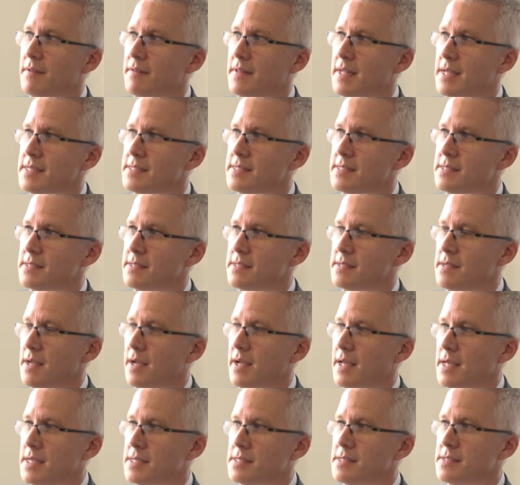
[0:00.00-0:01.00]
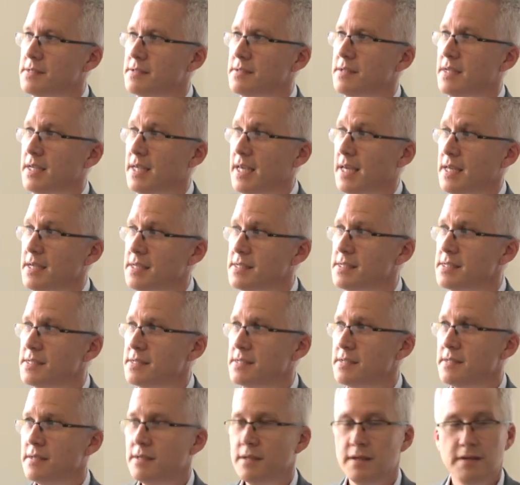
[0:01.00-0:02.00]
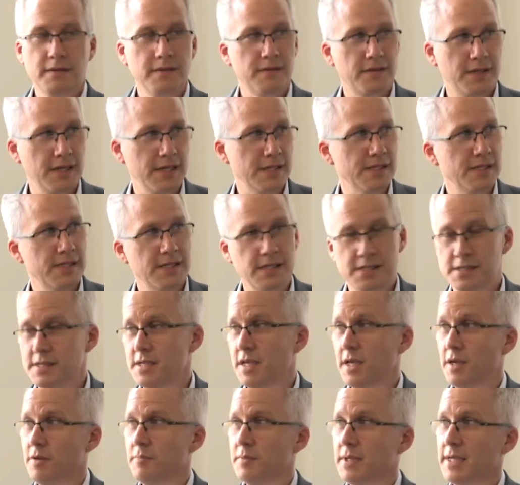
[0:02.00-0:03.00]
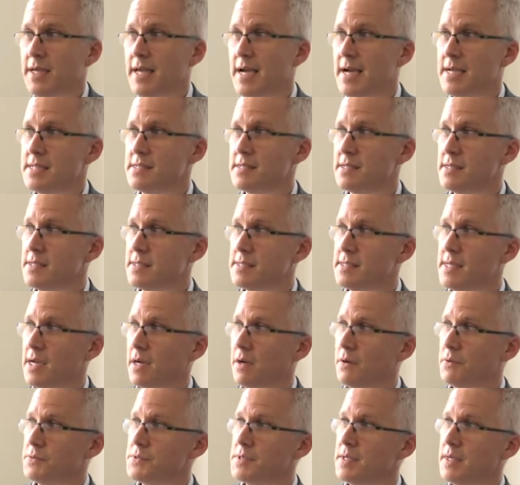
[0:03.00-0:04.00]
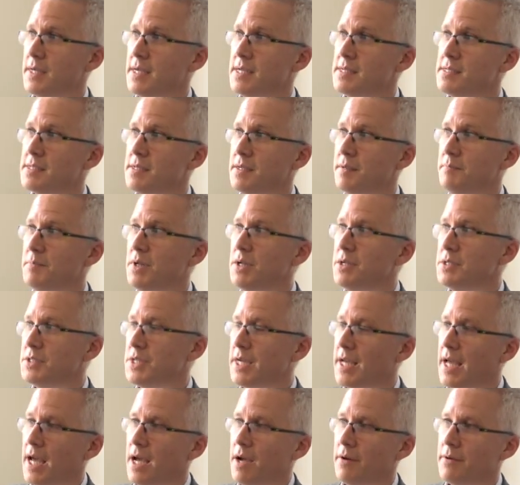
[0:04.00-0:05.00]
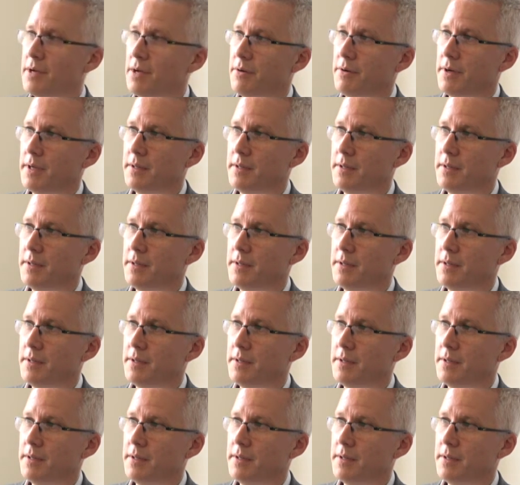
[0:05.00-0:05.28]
this is yeast, this is human cancer cells, and it's an emerging area.